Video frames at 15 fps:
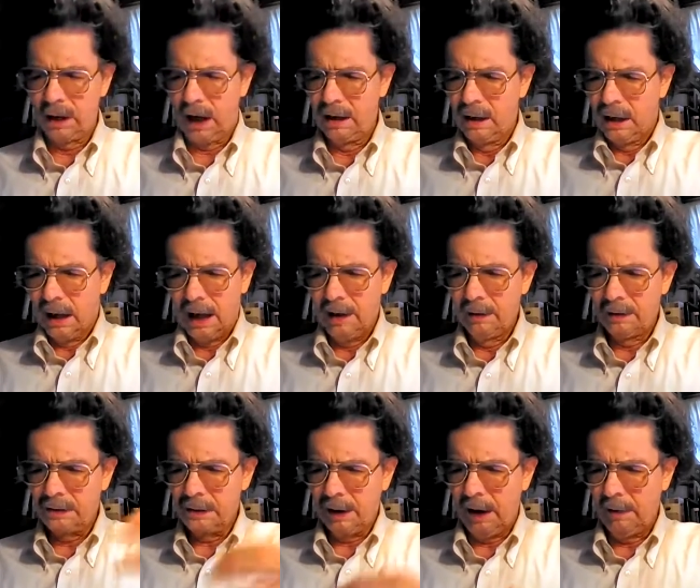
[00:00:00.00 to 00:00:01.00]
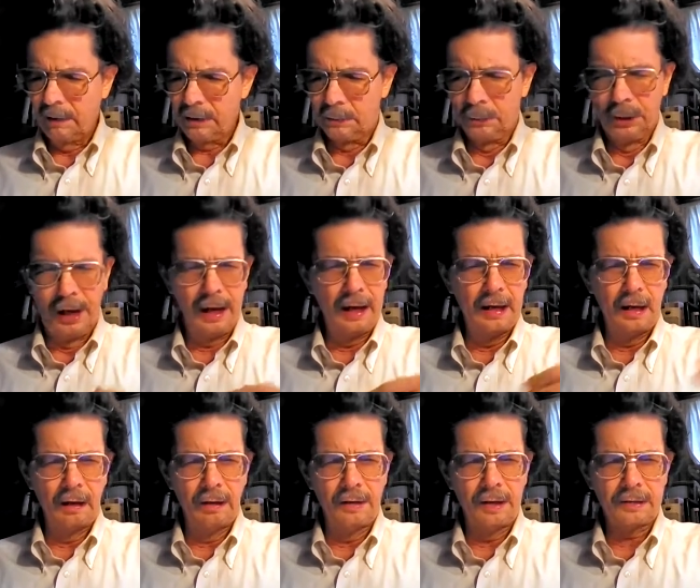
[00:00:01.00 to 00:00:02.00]
I was bringing
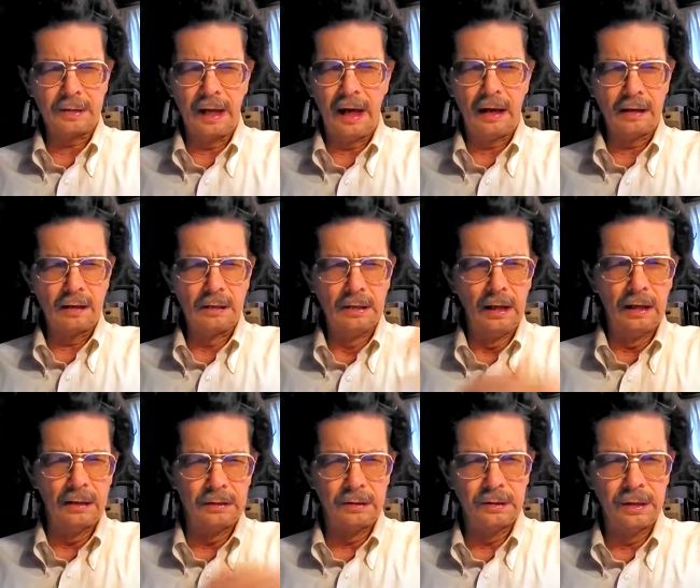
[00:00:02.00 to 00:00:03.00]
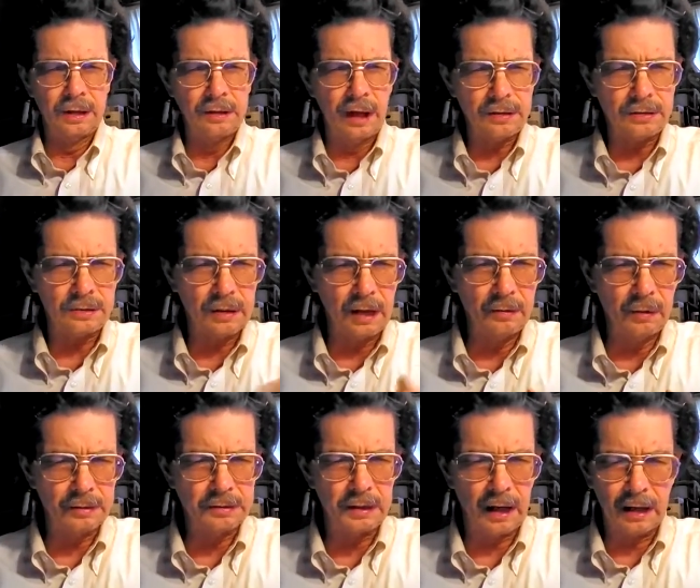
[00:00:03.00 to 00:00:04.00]
all of this out good to you yesterday,
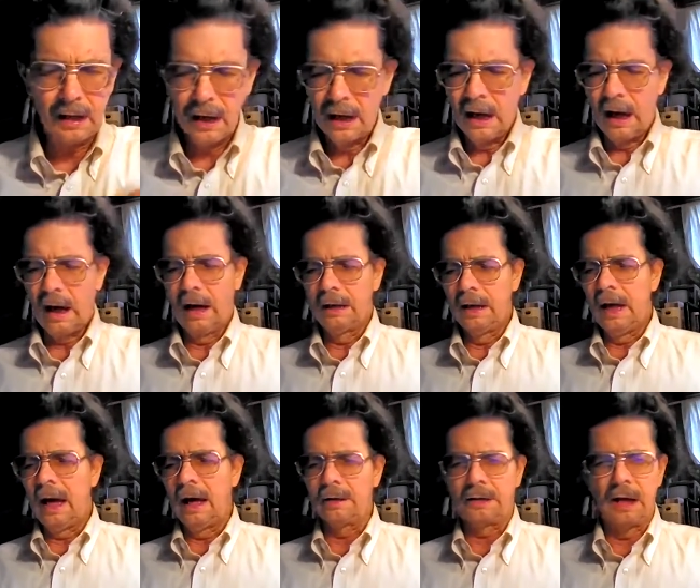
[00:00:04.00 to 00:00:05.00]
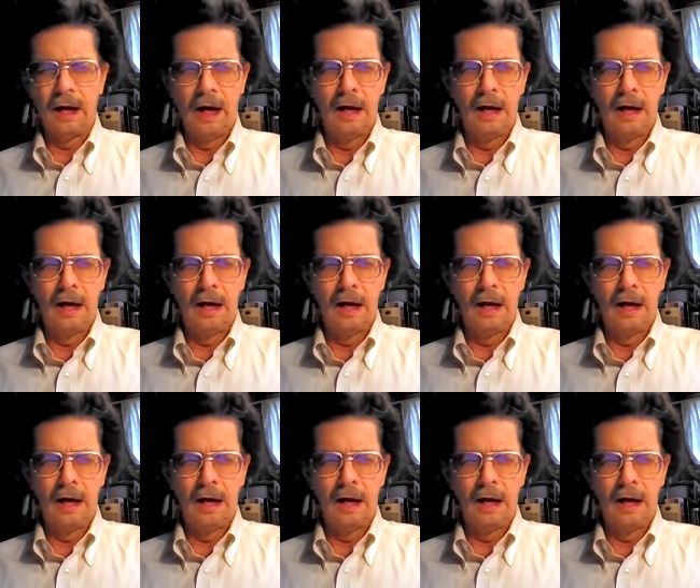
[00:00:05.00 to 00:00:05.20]
wasn't I? Yes,